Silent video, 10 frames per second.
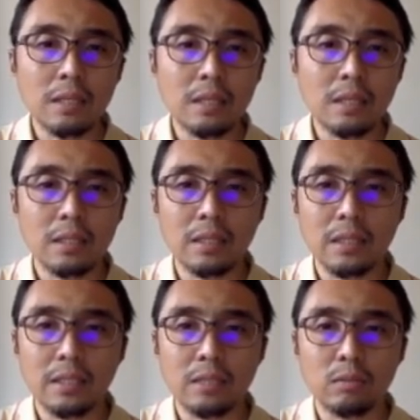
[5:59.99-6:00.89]
And
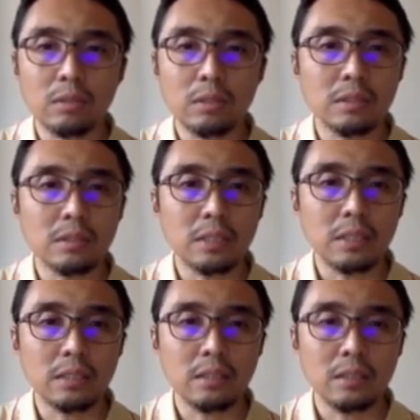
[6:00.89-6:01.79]
then it will start
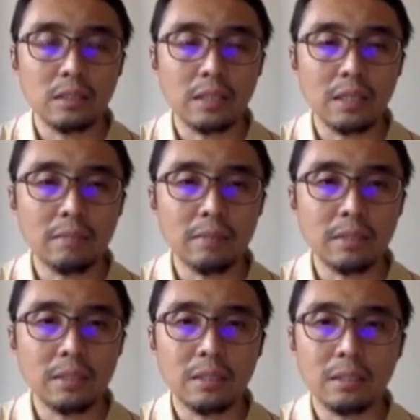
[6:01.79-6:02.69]

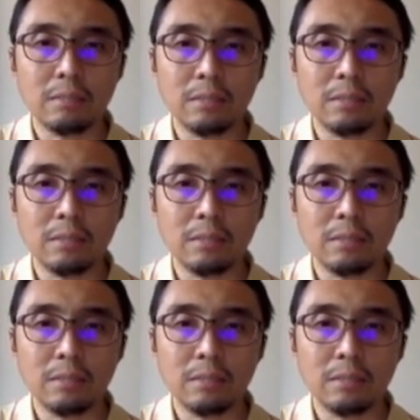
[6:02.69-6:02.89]
timer number